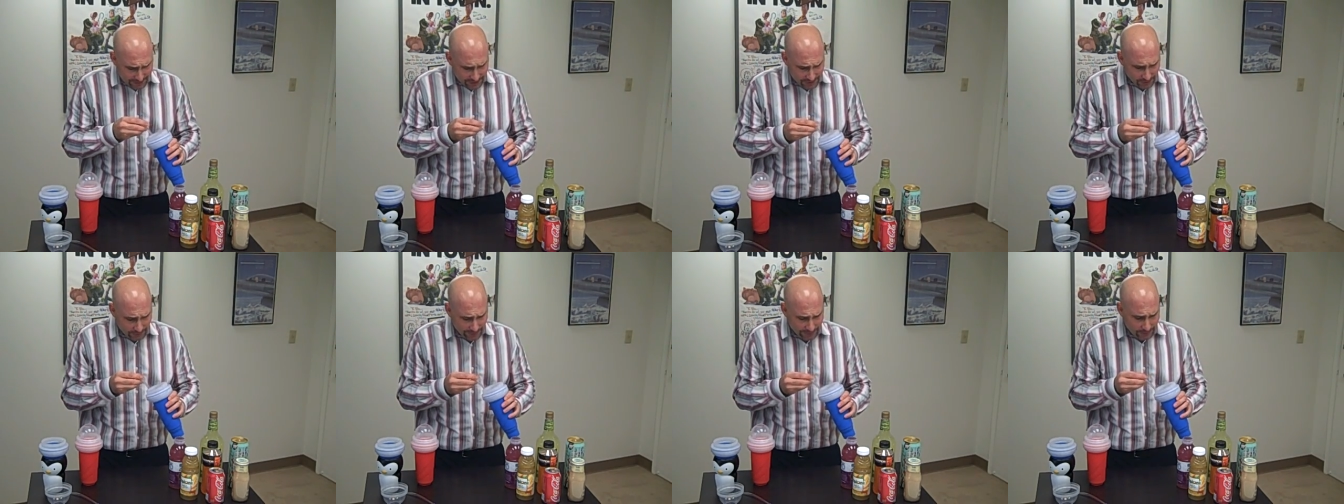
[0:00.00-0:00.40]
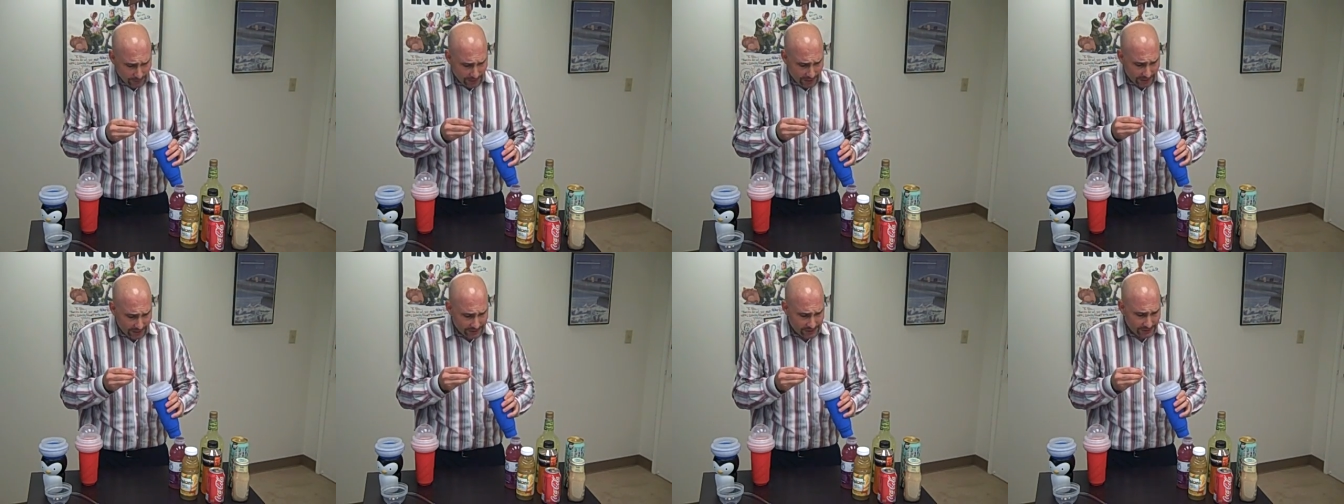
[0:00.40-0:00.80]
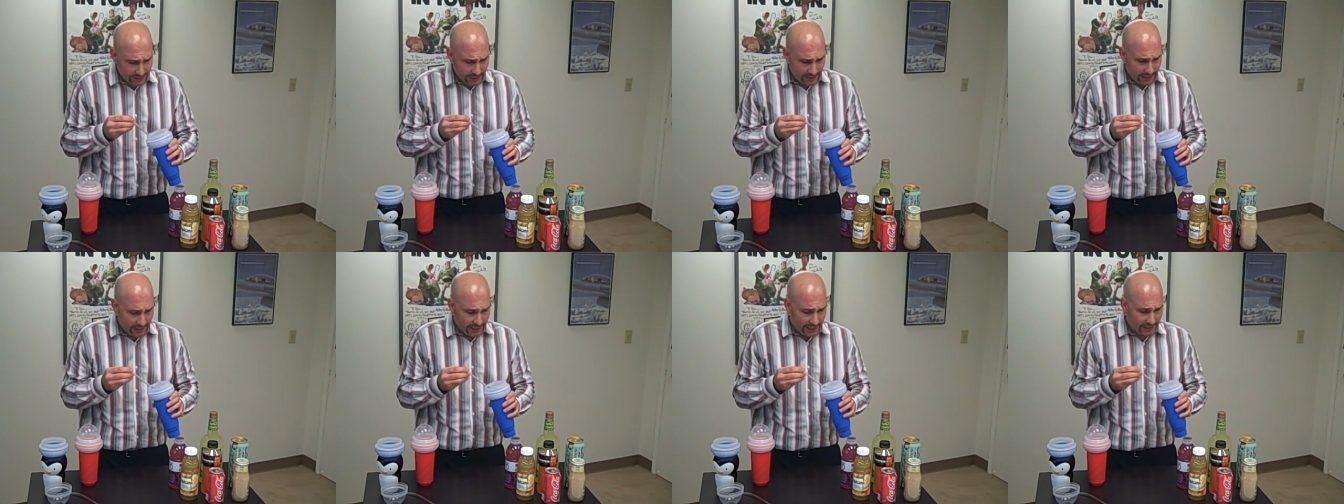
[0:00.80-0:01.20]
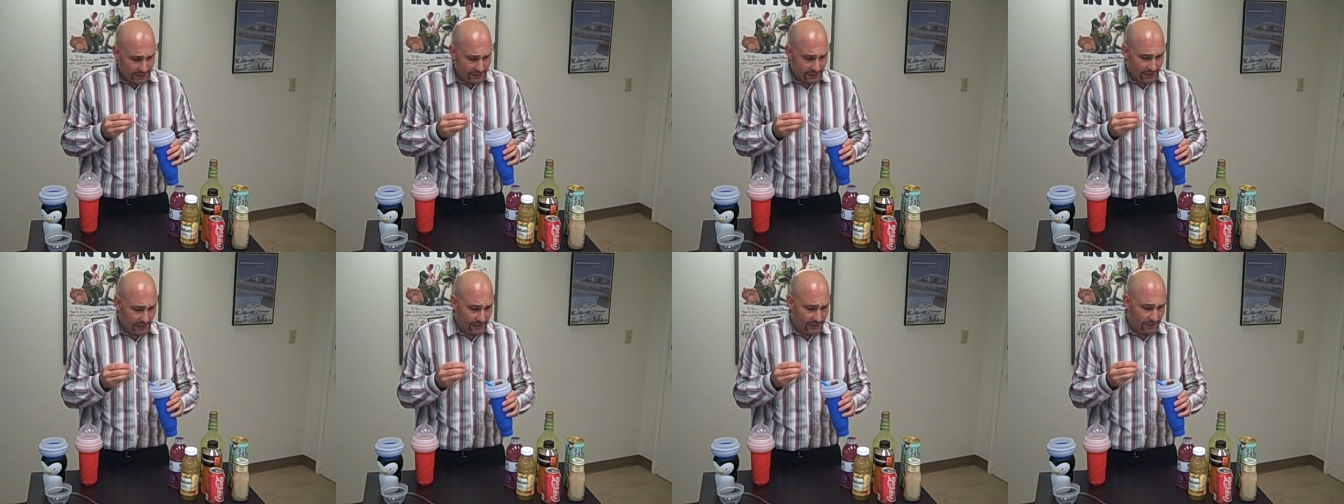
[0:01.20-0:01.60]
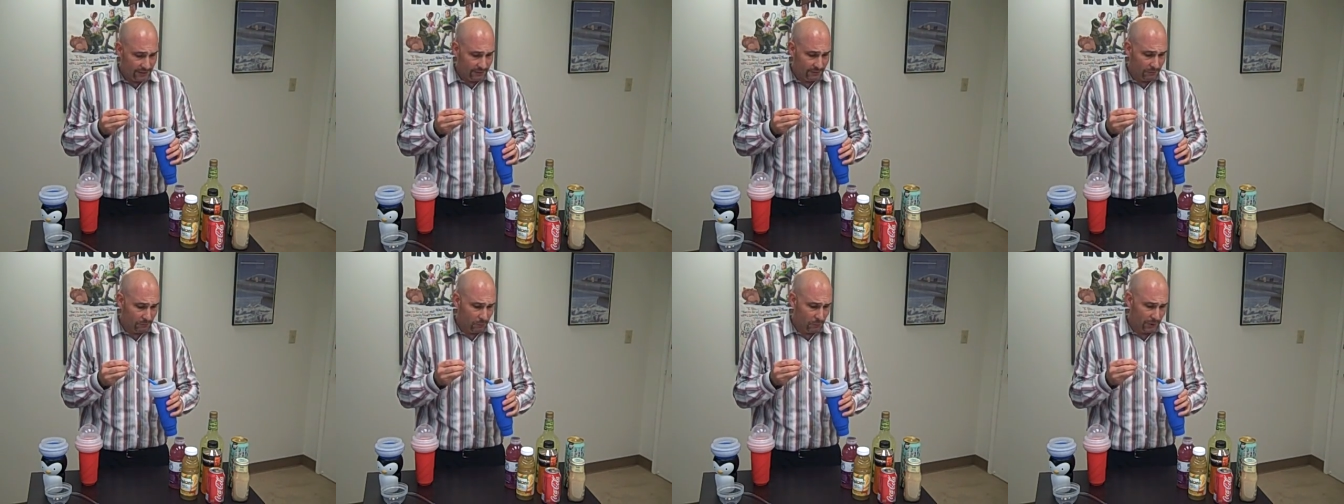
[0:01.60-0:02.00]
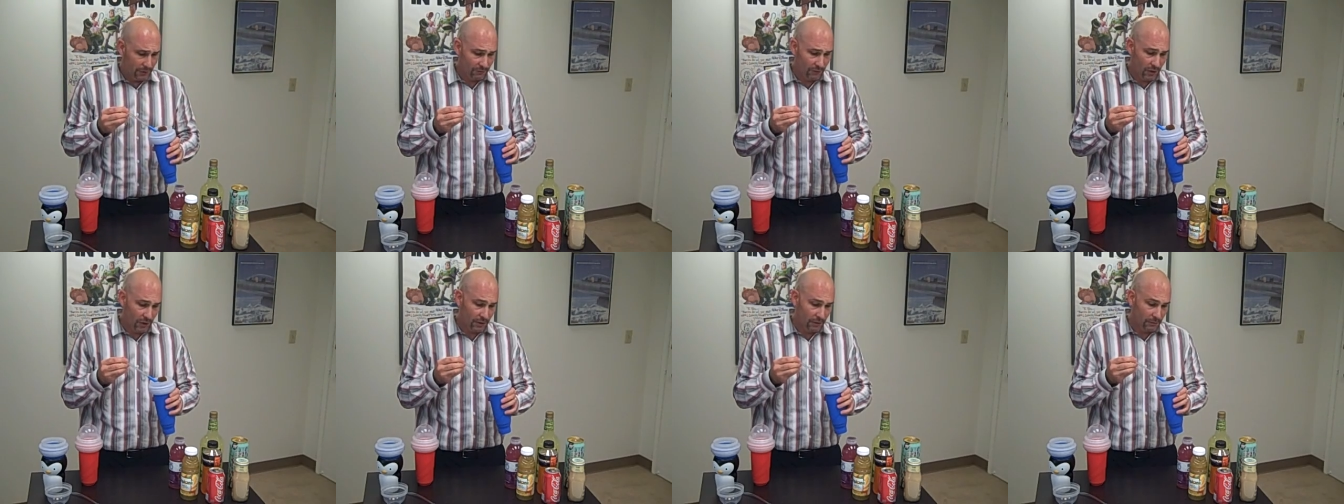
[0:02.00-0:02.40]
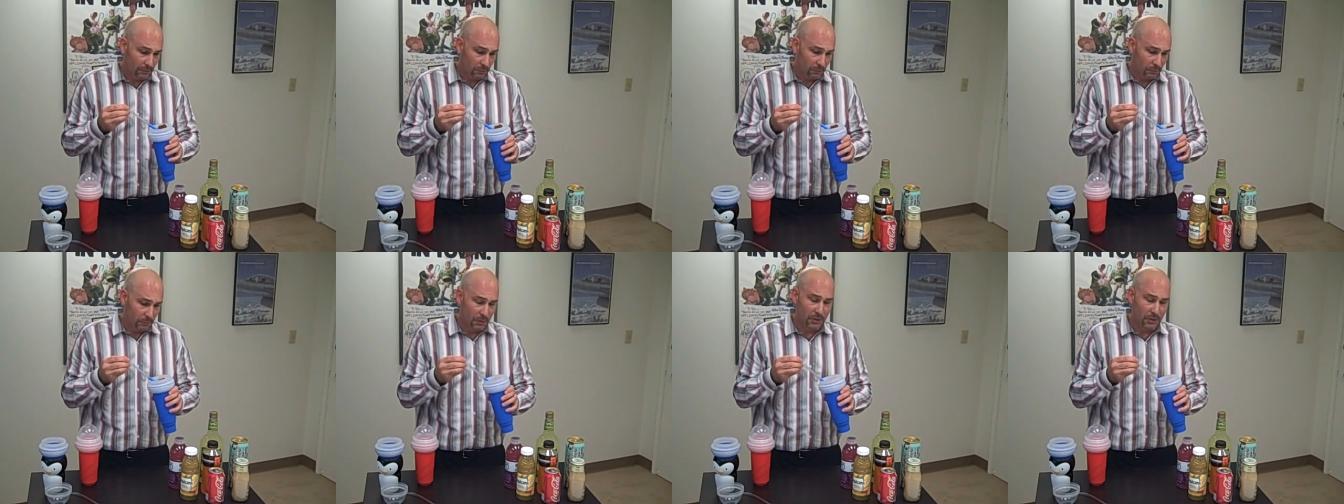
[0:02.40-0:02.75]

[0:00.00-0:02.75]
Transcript: So anyway, it's one of our